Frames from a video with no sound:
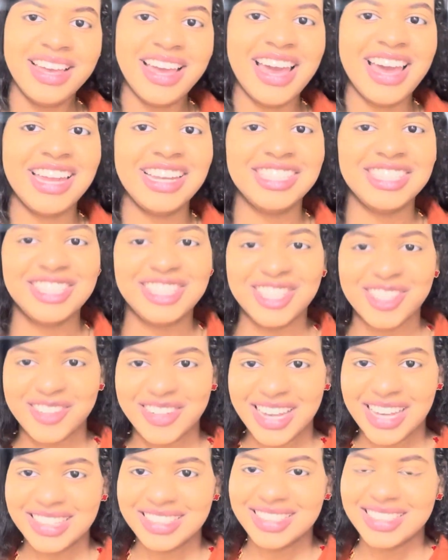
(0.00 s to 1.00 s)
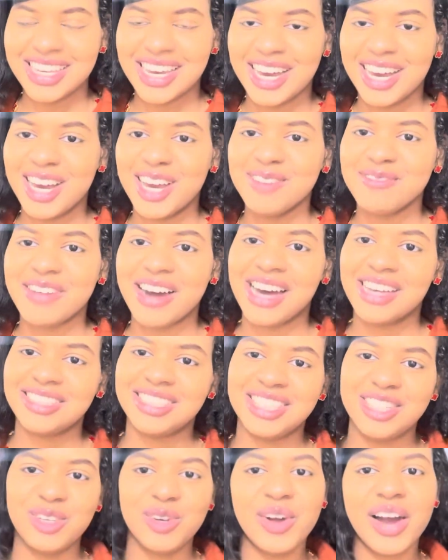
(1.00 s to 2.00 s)
And until next time, I'll
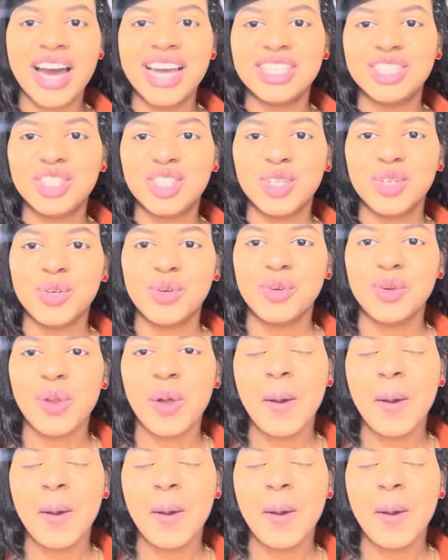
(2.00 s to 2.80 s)
see you guys soon.